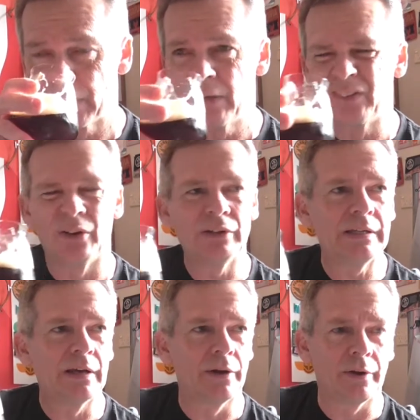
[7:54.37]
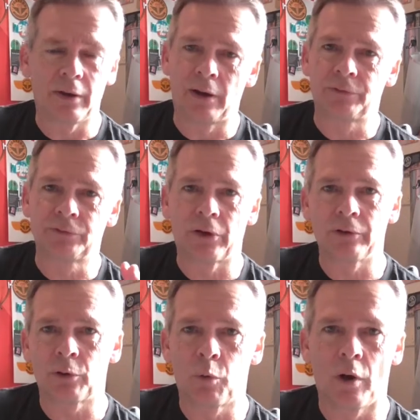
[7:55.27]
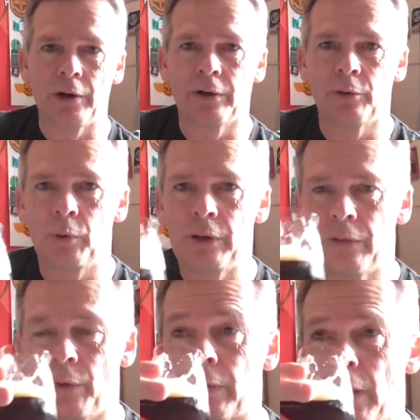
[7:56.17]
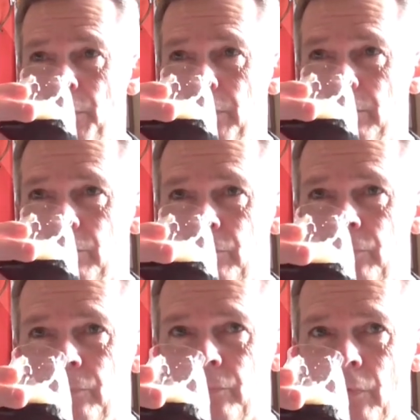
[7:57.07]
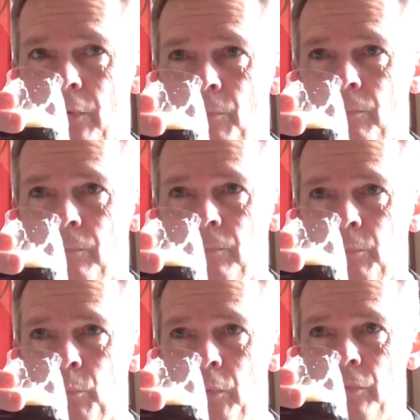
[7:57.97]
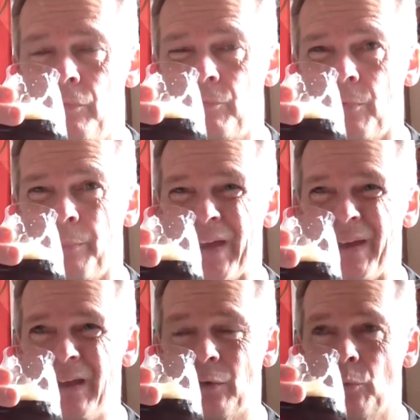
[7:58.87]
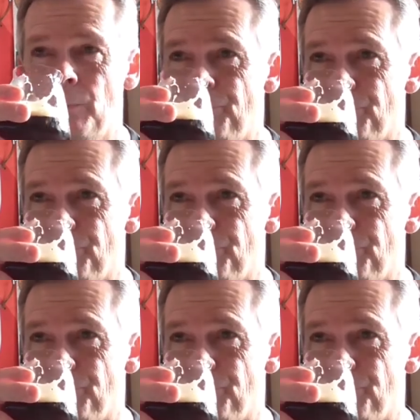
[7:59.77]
So yeah, I don't quite know where they were coming from that angle.